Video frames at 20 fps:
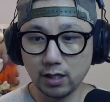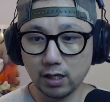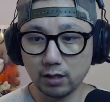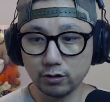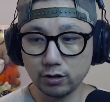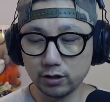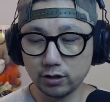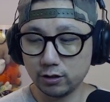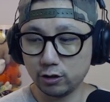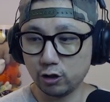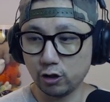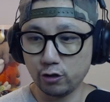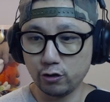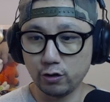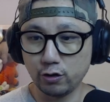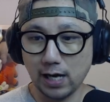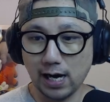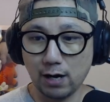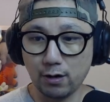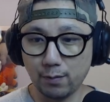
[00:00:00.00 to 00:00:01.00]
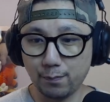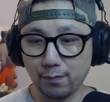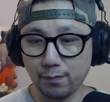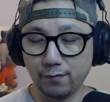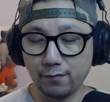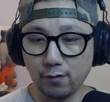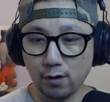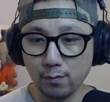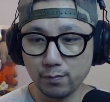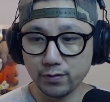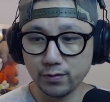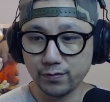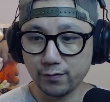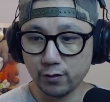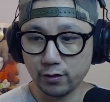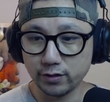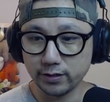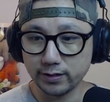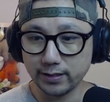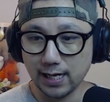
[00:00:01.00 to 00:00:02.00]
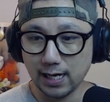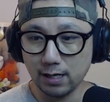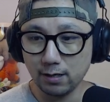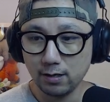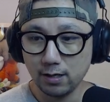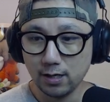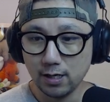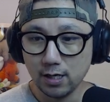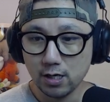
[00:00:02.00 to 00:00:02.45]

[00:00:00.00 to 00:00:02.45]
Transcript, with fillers: I'll just show you how it performs first now.